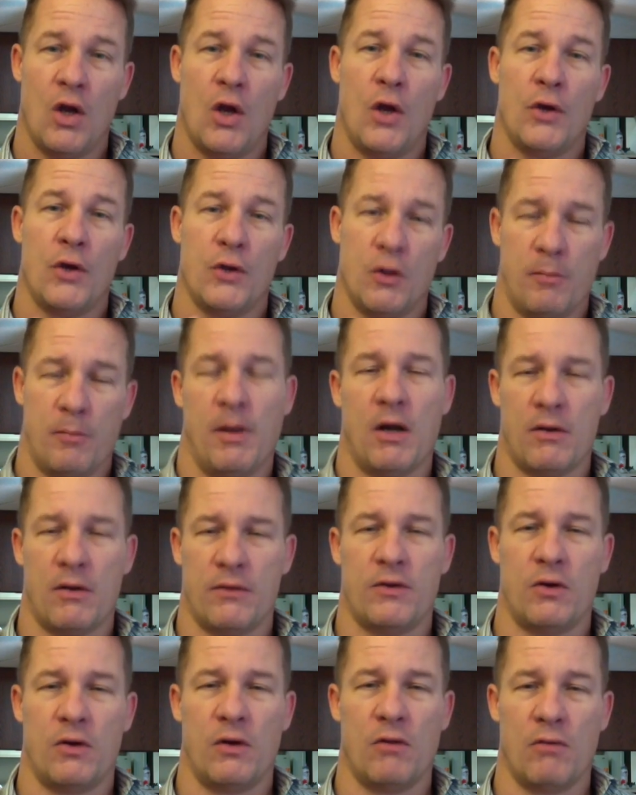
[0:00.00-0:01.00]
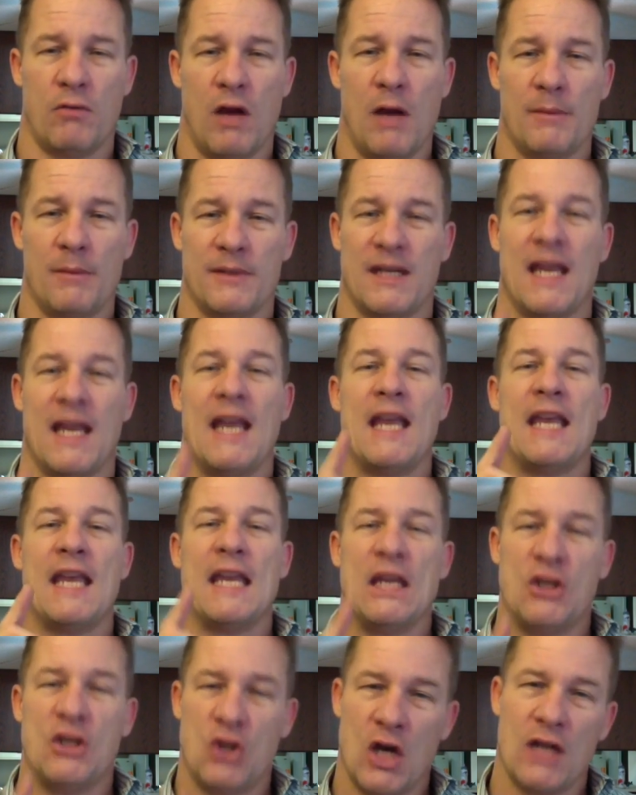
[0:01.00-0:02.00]
you're better than Tony Robbins.
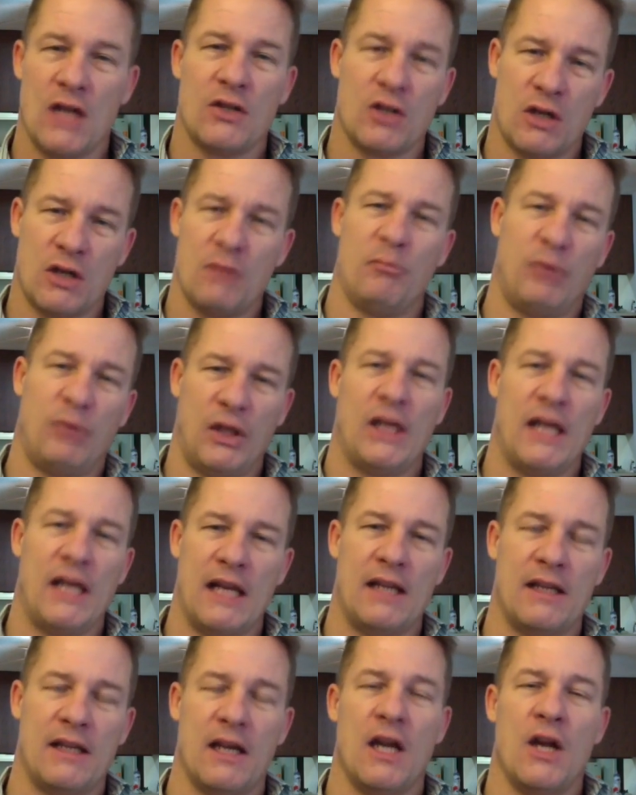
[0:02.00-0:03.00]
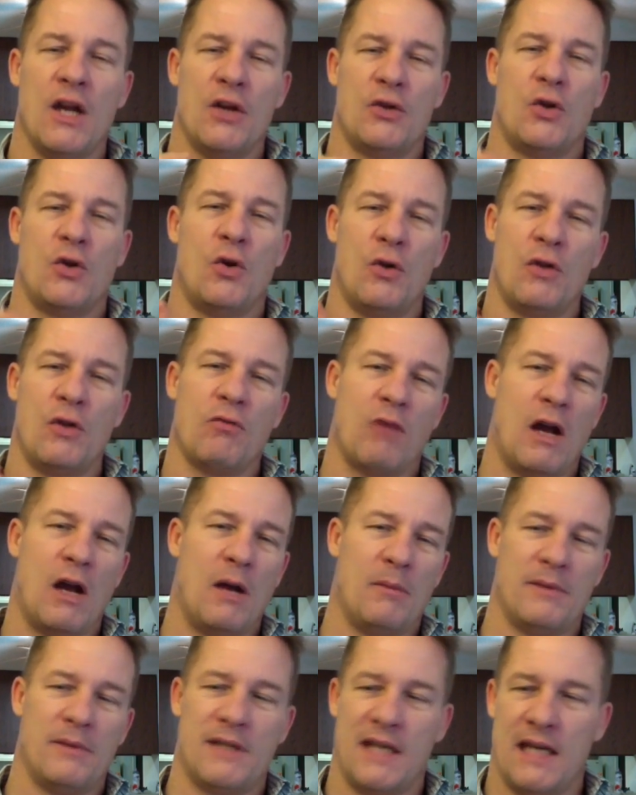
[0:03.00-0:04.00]
He just completed Tony
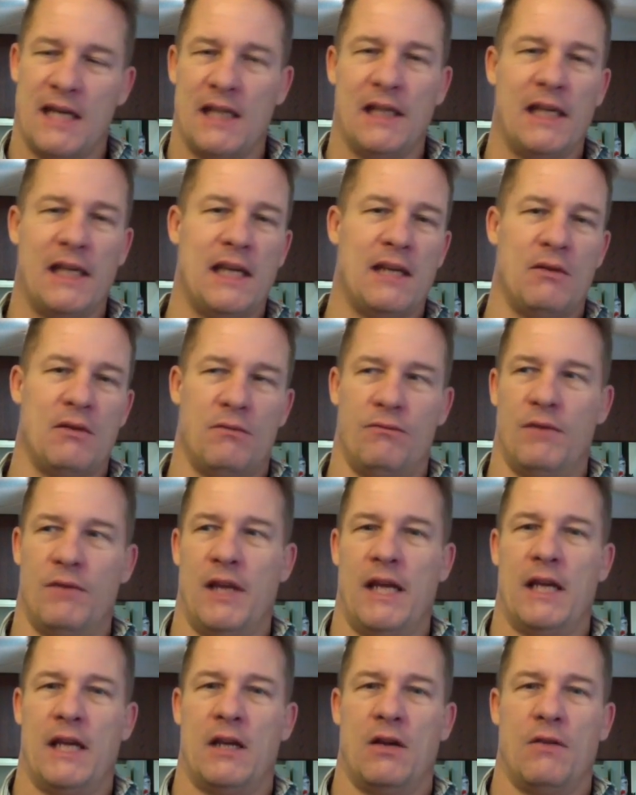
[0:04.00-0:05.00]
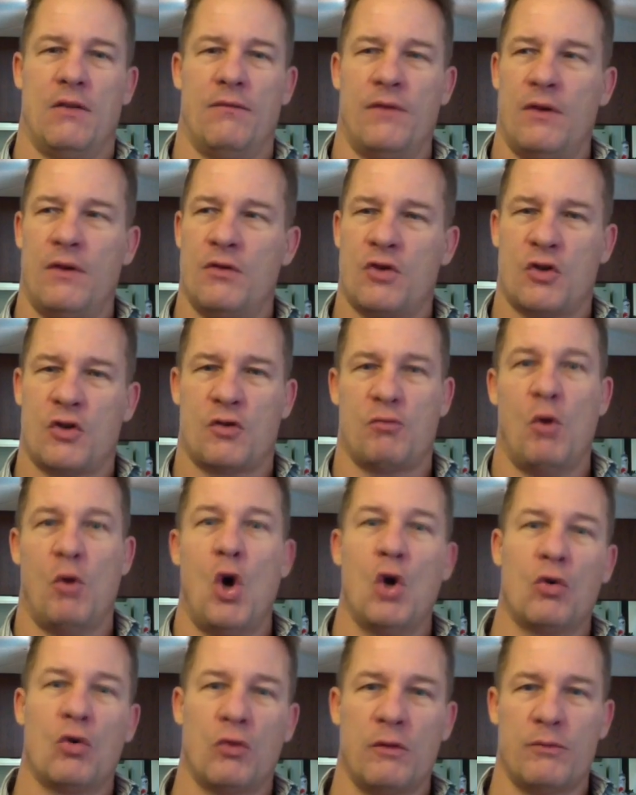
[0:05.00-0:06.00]
Robbins' elite, like,
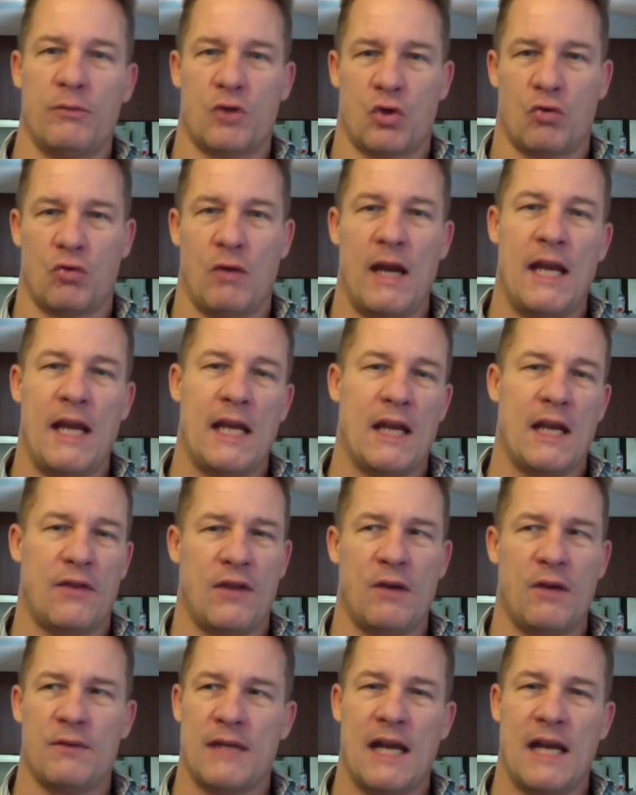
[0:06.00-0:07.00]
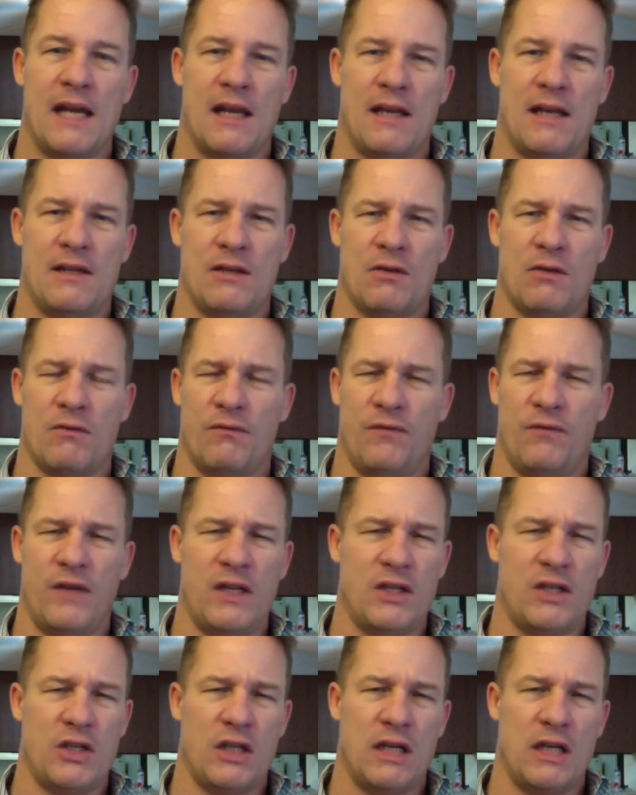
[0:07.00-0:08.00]
small group training. I think it was at either in
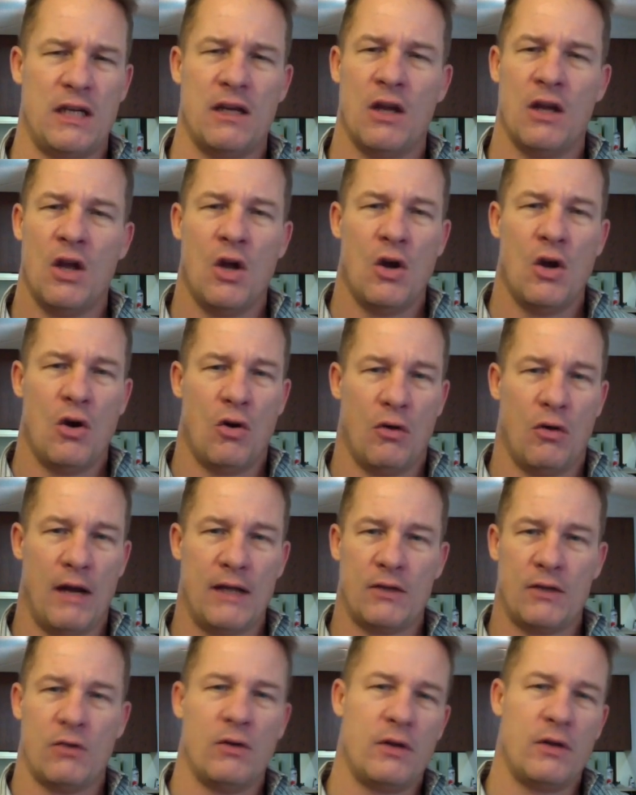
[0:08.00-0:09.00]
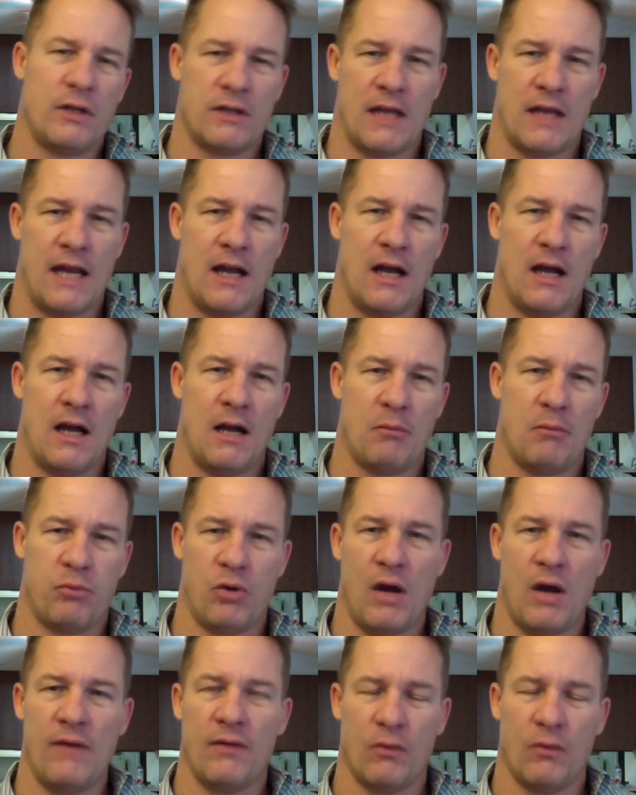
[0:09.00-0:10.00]
Fiji or at Tony's
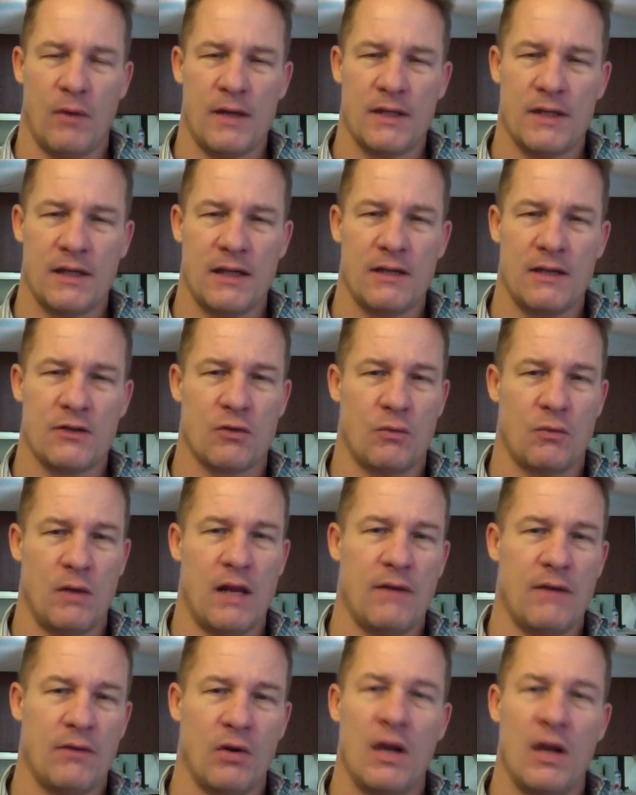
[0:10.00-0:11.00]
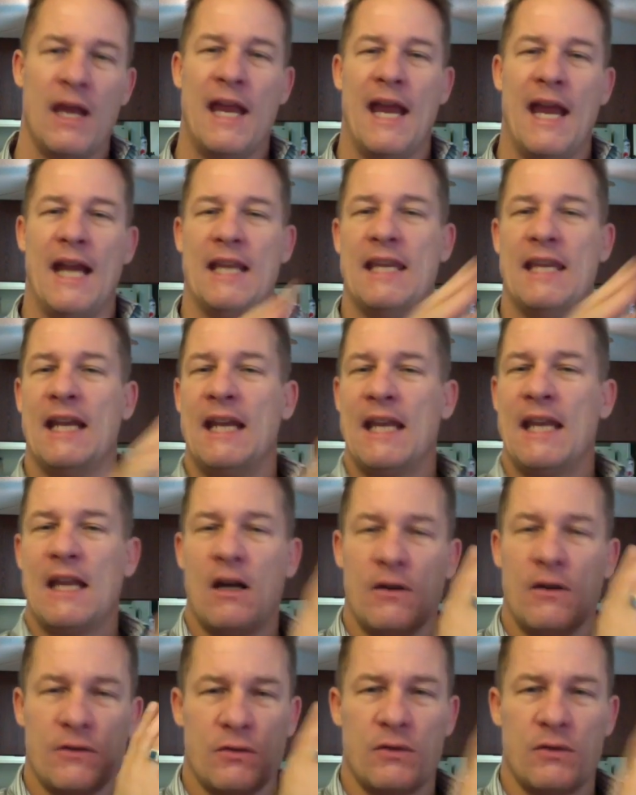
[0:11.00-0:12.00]
private residence or whatever. And then he
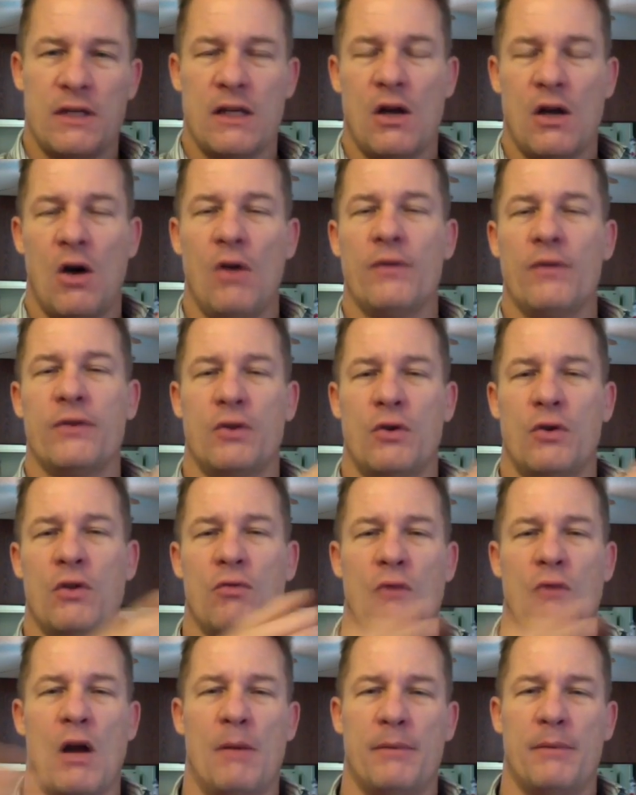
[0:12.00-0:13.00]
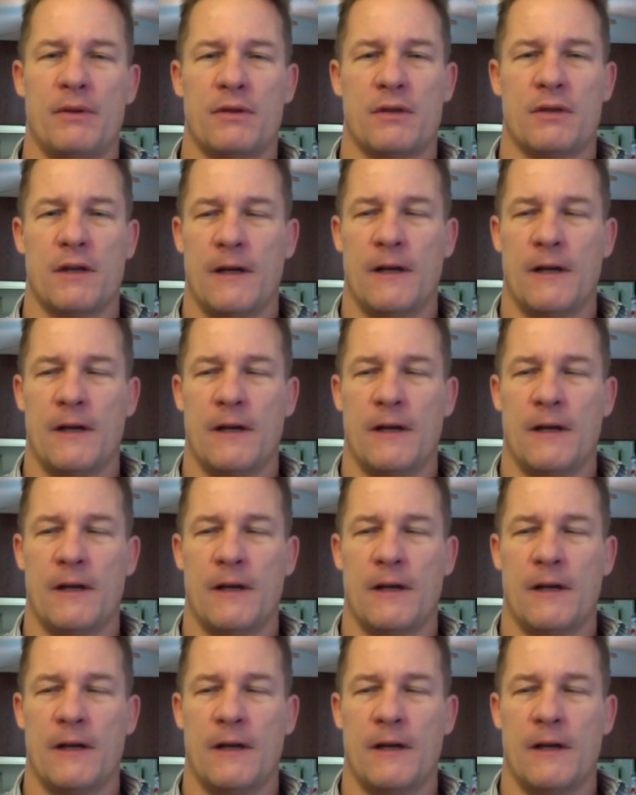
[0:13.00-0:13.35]
also did all the Tony Robbins